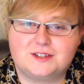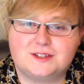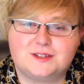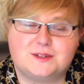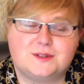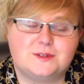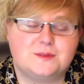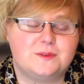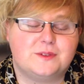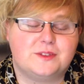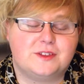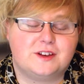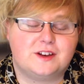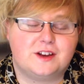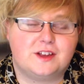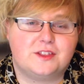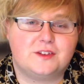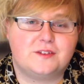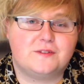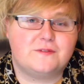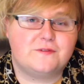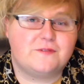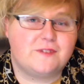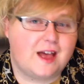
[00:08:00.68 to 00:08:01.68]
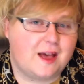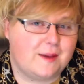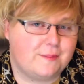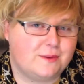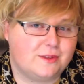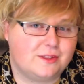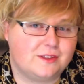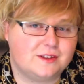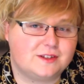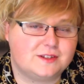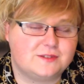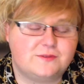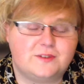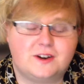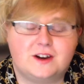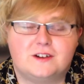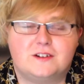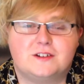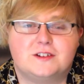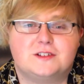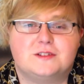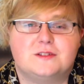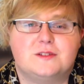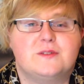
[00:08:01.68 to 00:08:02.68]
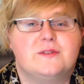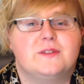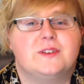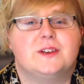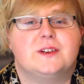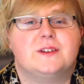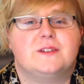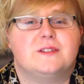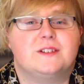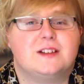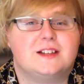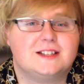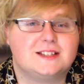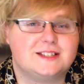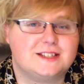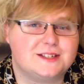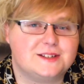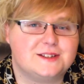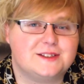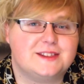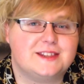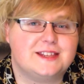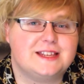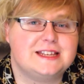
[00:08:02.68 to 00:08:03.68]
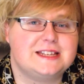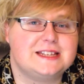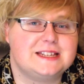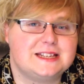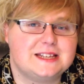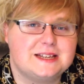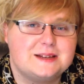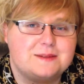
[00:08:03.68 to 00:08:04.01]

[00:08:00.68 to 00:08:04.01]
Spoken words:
soon with another fabulous fragrance review. Until then,